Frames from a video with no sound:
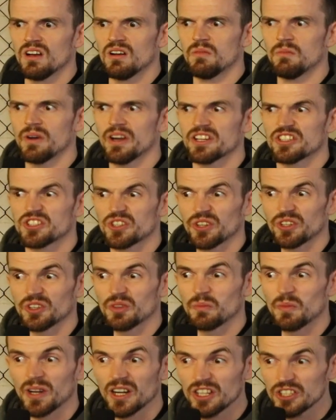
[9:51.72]
Might join
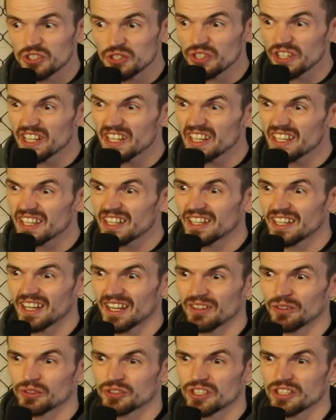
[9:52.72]
the military.
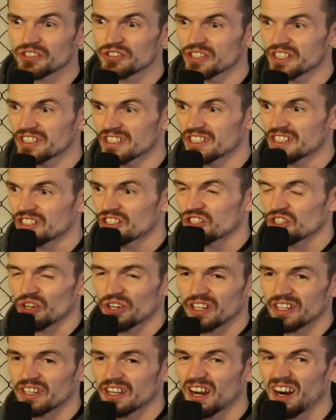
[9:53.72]
I was interested in
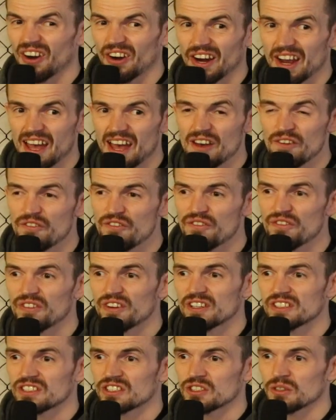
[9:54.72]
joining the RAF
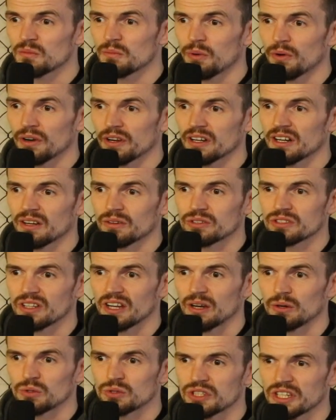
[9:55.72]
at some point.
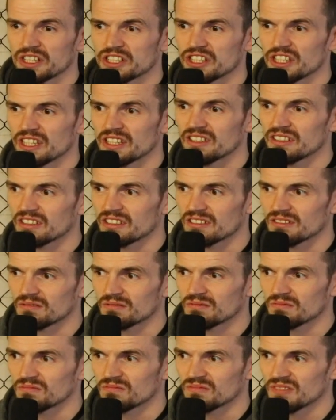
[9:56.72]
I was actually in the
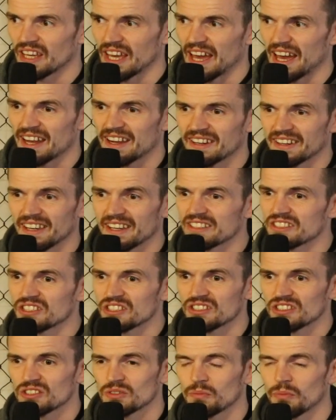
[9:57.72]
the Air Cadets
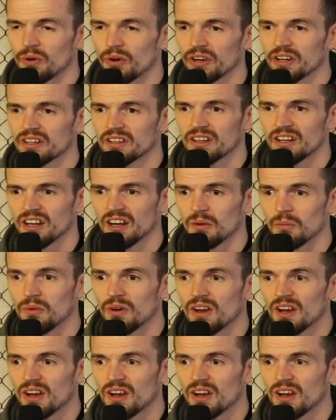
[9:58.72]
at some point. I